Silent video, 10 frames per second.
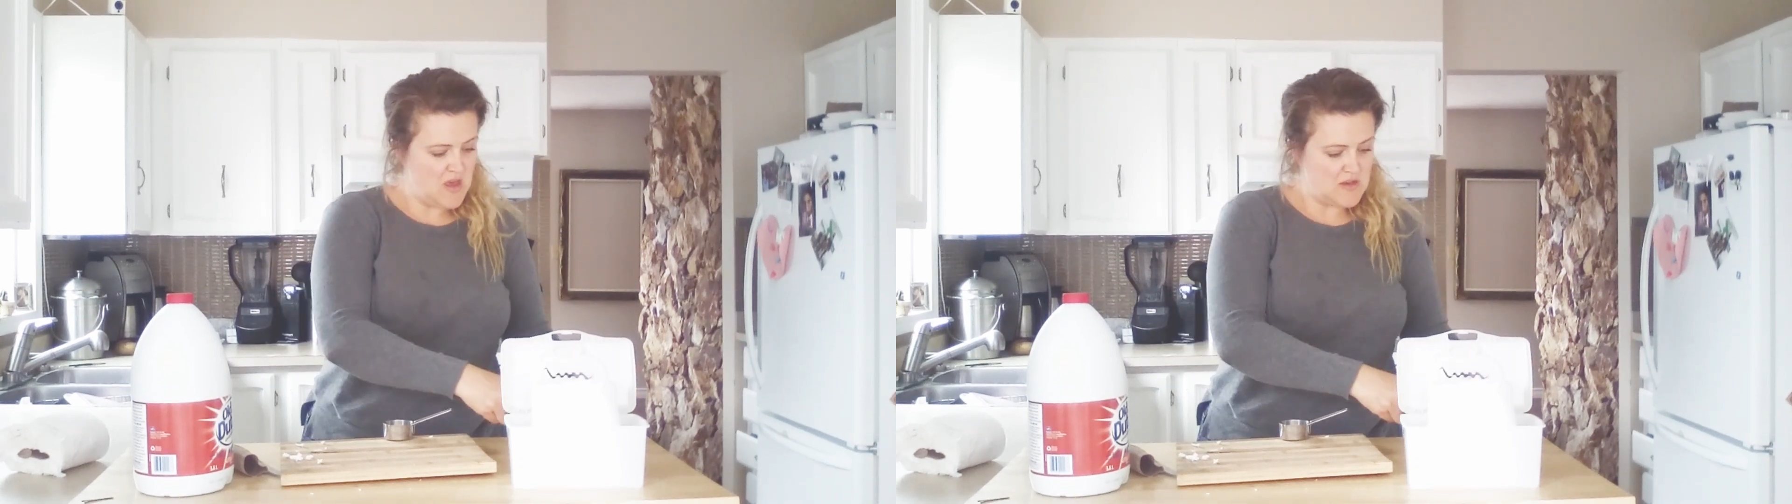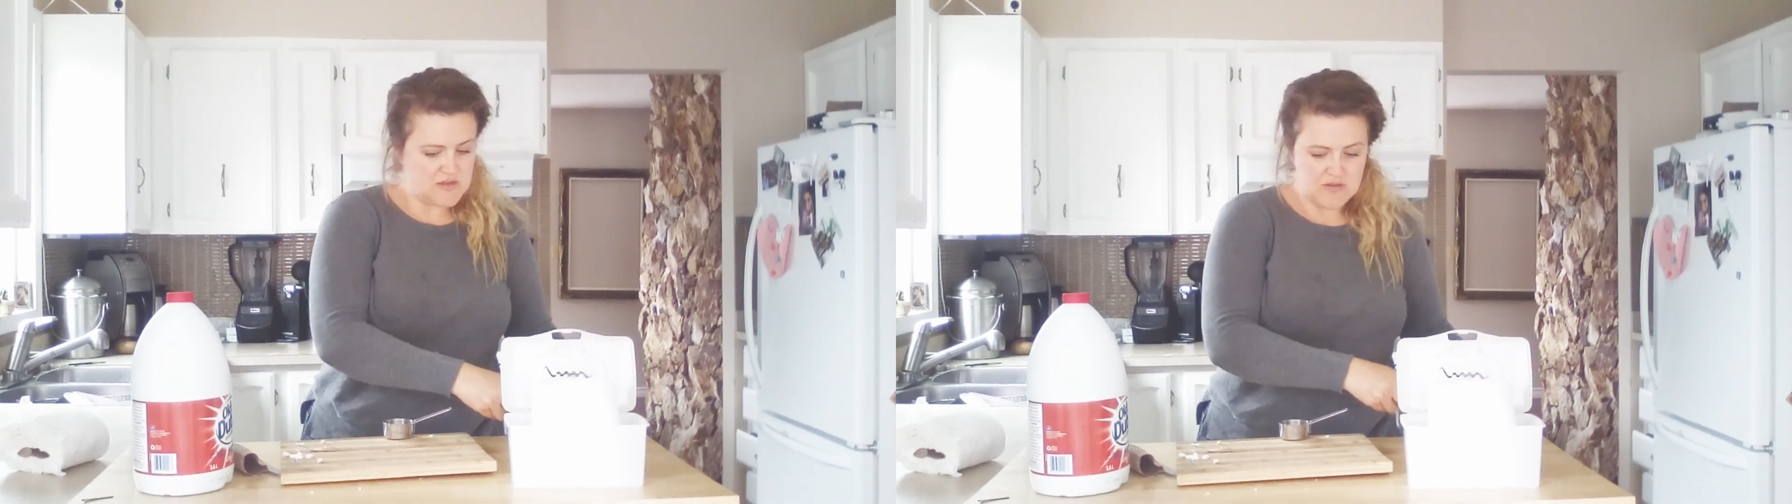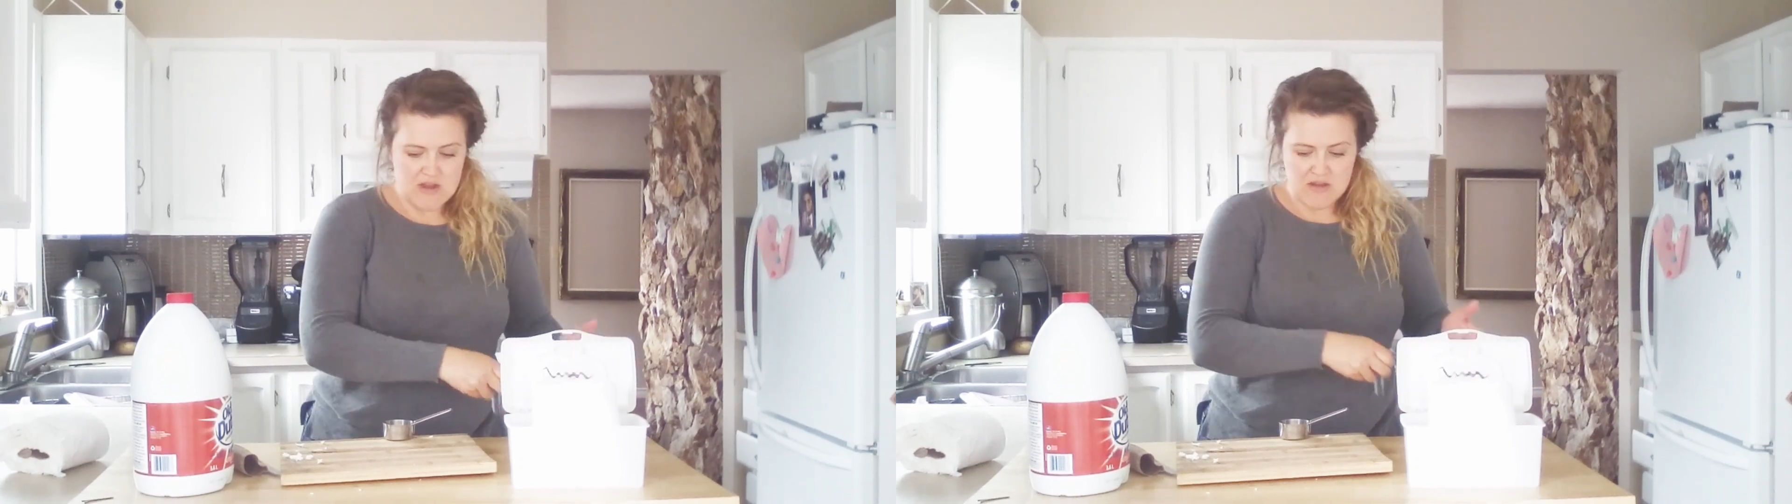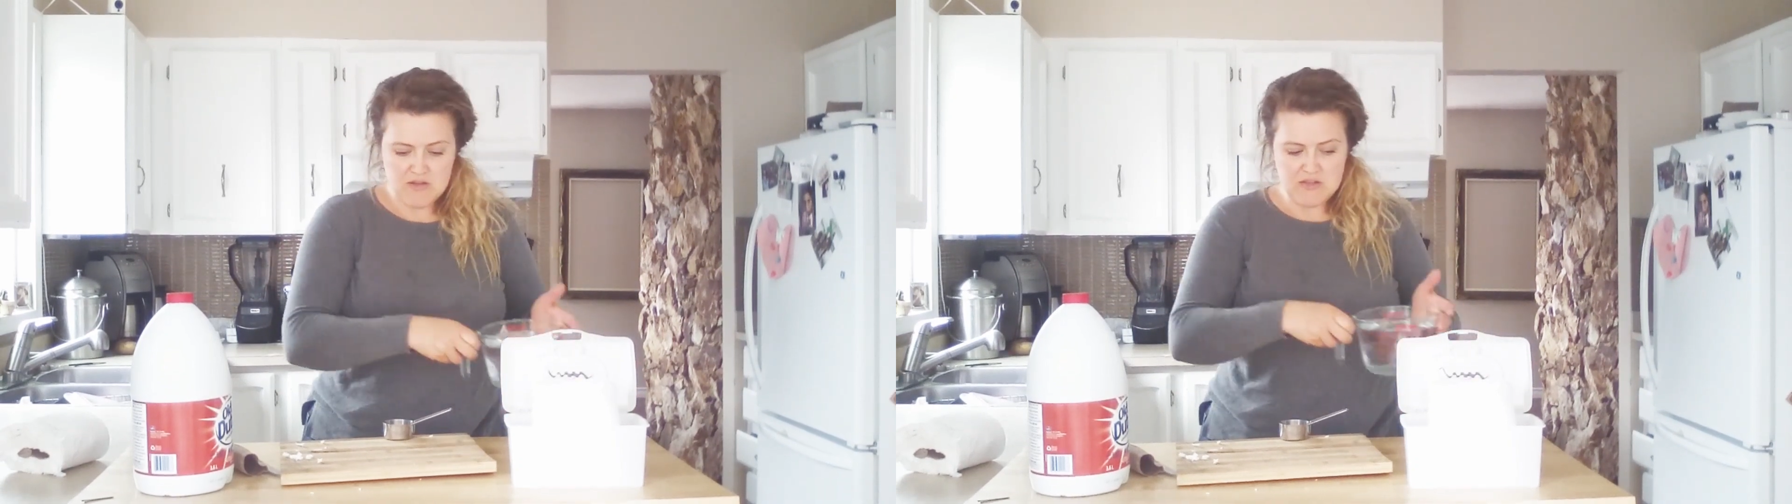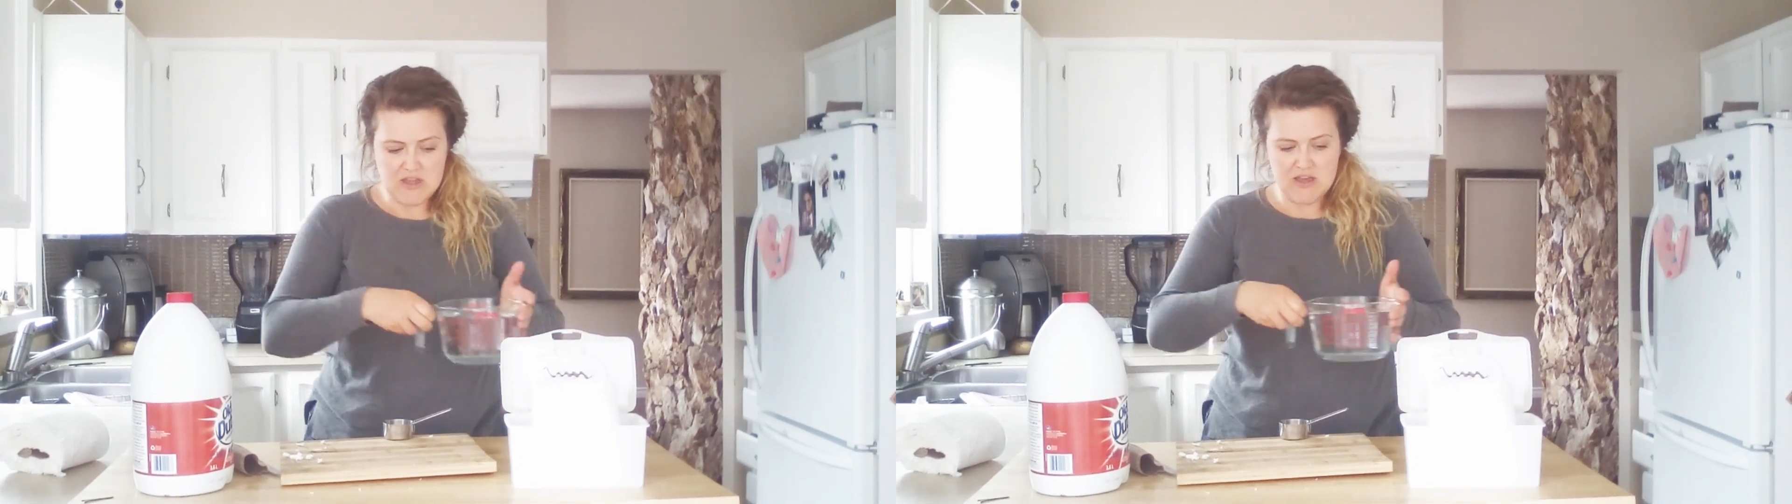So now you
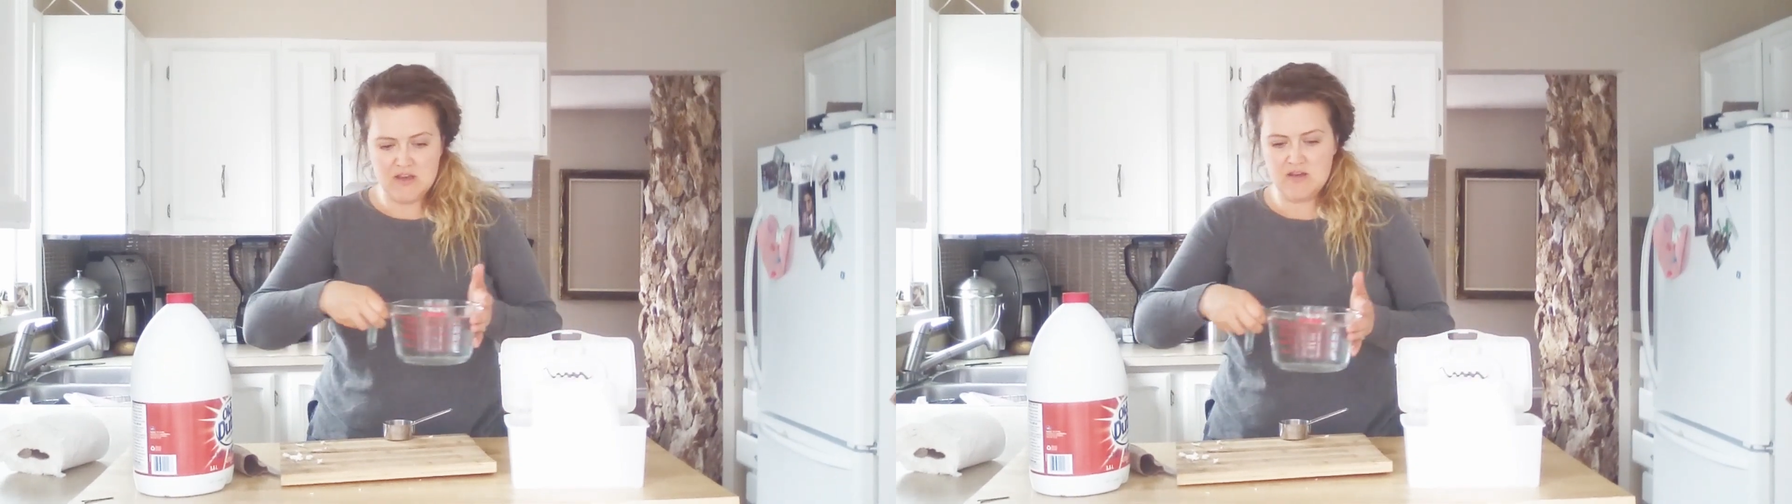take